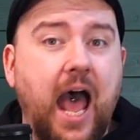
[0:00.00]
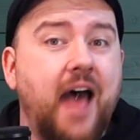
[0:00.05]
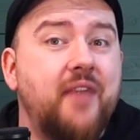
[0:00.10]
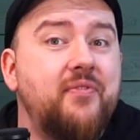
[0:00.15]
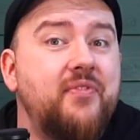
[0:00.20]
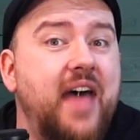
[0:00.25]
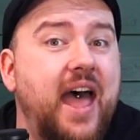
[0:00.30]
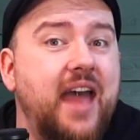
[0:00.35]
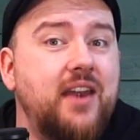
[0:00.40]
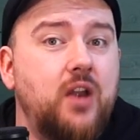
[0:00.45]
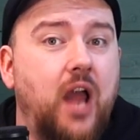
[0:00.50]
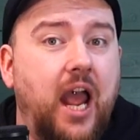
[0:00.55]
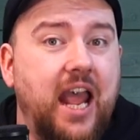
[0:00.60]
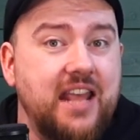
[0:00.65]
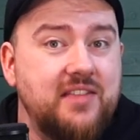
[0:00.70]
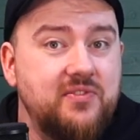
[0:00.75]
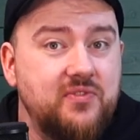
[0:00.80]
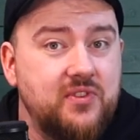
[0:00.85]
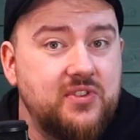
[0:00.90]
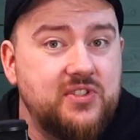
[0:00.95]
And then
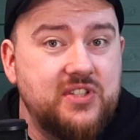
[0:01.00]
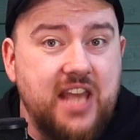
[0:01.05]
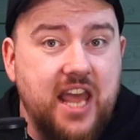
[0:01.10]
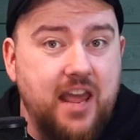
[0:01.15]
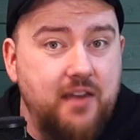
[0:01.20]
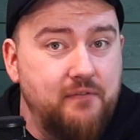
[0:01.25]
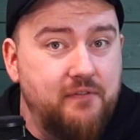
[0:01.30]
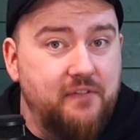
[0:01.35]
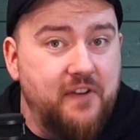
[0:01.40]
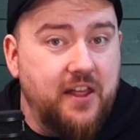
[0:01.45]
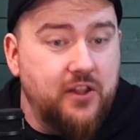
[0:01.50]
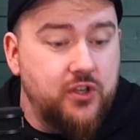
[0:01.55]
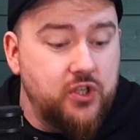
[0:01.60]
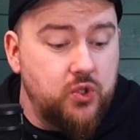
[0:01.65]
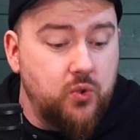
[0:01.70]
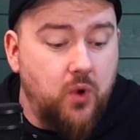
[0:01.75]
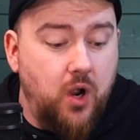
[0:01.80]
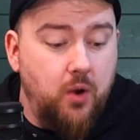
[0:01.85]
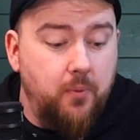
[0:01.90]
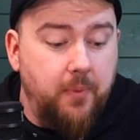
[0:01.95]
in the same fell
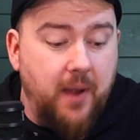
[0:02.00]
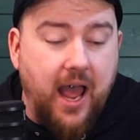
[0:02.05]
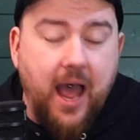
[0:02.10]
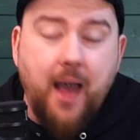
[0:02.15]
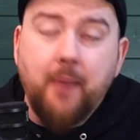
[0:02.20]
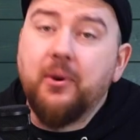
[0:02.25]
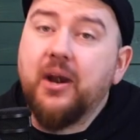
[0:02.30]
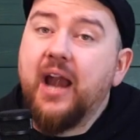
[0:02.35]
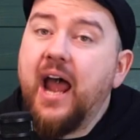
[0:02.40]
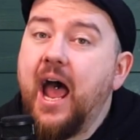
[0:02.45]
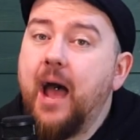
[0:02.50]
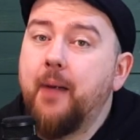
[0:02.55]
swoop, I'm going to